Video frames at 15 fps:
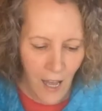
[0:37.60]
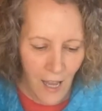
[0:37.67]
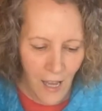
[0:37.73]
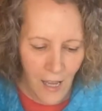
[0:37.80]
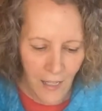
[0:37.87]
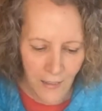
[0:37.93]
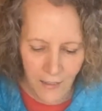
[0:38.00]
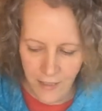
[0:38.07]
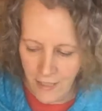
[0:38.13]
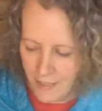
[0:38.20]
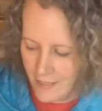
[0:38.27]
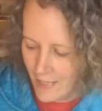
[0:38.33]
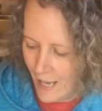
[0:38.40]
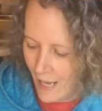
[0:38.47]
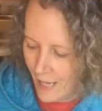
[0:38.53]
And
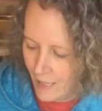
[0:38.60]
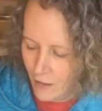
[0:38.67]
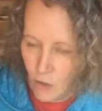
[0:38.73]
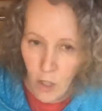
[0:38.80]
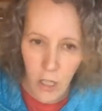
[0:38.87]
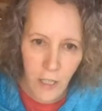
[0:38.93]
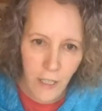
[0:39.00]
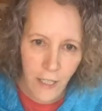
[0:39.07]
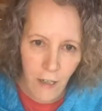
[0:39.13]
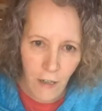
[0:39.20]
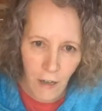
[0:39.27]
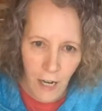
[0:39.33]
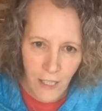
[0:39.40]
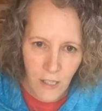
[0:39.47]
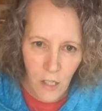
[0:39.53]
today,
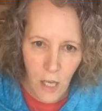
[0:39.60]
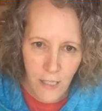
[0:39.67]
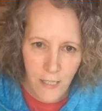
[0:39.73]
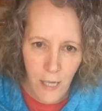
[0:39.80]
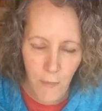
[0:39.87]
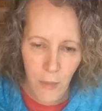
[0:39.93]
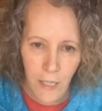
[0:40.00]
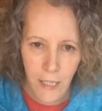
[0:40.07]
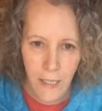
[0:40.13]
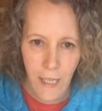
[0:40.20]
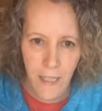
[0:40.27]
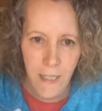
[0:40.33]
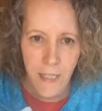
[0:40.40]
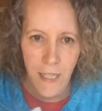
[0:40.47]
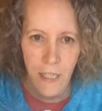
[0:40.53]
earlier, I saw somebody
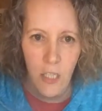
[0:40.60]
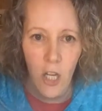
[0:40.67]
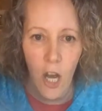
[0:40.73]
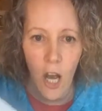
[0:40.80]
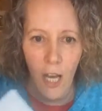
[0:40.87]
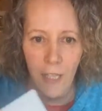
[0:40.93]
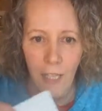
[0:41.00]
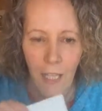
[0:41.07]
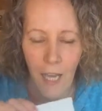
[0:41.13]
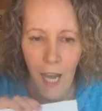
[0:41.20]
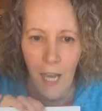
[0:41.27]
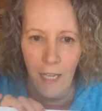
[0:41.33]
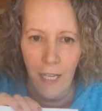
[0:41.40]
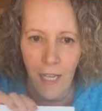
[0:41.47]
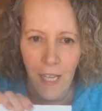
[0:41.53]
that did chalking
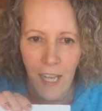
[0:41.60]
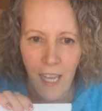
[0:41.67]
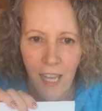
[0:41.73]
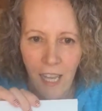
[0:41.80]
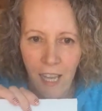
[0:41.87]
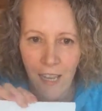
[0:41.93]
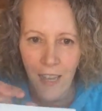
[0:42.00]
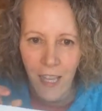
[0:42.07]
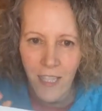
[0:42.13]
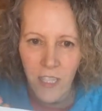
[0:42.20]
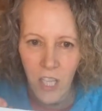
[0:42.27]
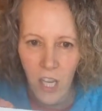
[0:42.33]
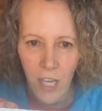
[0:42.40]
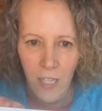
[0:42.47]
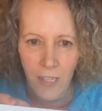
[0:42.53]
on it. They
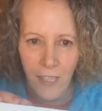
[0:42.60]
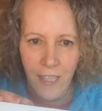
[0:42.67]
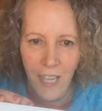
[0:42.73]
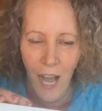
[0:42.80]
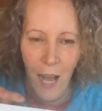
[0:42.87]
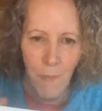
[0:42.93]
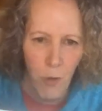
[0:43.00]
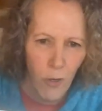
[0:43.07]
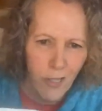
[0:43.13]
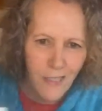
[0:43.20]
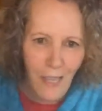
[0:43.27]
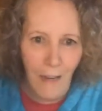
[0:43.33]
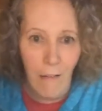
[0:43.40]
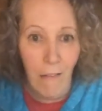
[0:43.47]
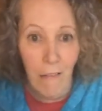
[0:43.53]
took the top, I'm always
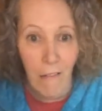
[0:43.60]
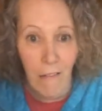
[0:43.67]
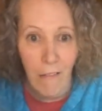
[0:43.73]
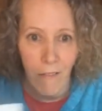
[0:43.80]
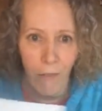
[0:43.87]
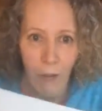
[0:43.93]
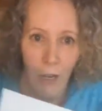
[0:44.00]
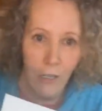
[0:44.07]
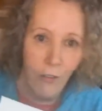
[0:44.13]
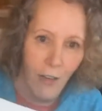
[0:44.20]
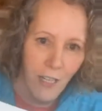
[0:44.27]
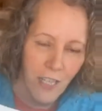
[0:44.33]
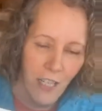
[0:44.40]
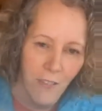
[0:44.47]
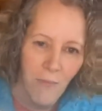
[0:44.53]
like, oh, wrong
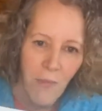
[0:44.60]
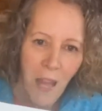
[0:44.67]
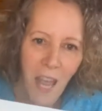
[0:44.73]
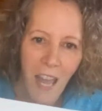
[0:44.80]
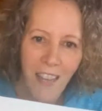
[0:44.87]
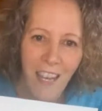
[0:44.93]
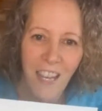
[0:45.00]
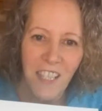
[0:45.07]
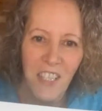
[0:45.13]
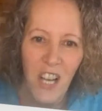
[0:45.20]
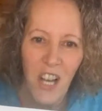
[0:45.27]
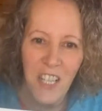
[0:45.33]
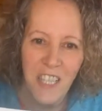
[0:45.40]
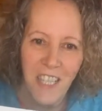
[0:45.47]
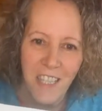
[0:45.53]
direction. They
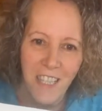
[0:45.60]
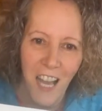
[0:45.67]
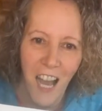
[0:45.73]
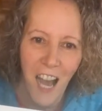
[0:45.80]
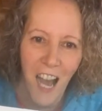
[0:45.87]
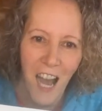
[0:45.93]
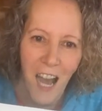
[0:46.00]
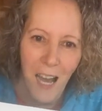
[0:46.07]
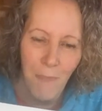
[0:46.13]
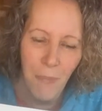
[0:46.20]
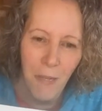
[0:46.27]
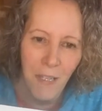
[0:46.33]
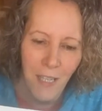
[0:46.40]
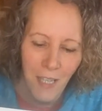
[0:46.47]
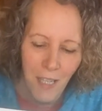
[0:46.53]
took the top